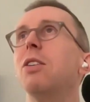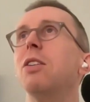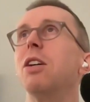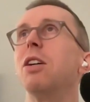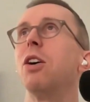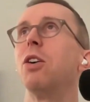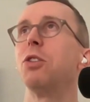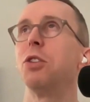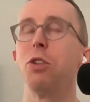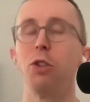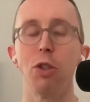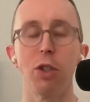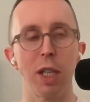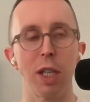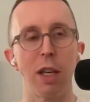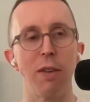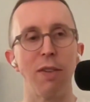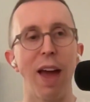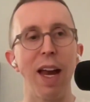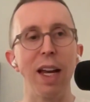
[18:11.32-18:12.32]
God, you just
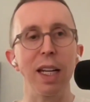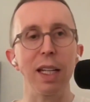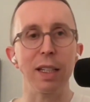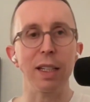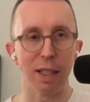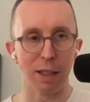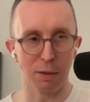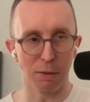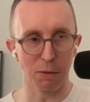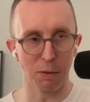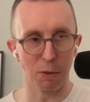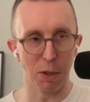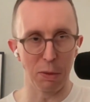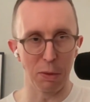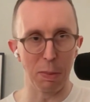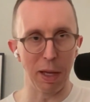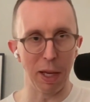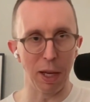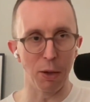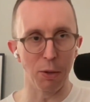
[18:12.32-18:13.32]
give anything for it to
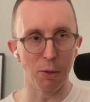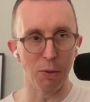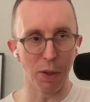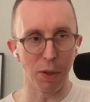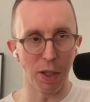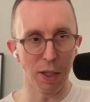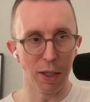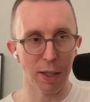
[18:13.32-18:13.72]
be over.